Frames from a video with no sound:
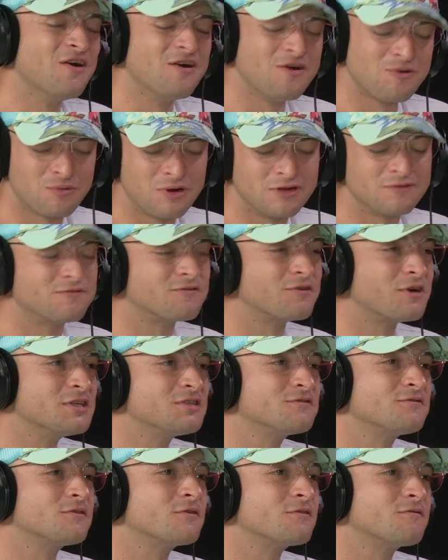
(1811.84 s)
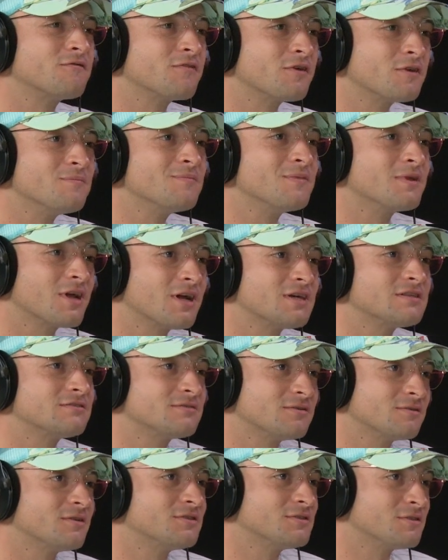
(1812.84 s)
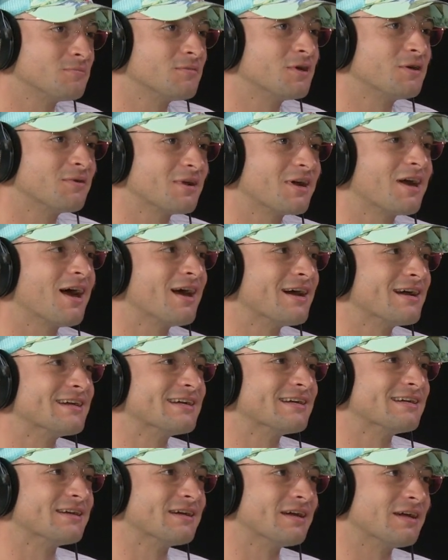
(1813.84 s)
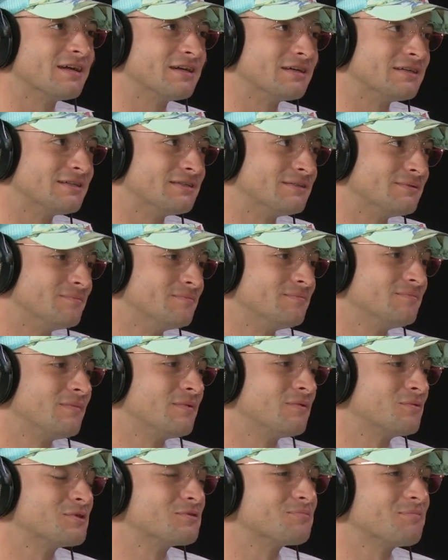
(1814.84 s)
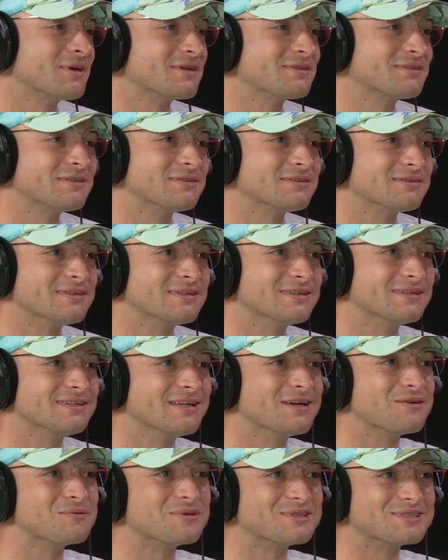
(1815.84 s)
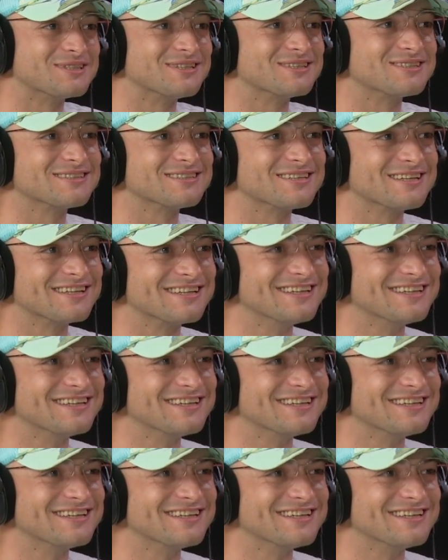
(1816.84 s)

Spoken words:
Well, French for film is a very high respected language, let's say.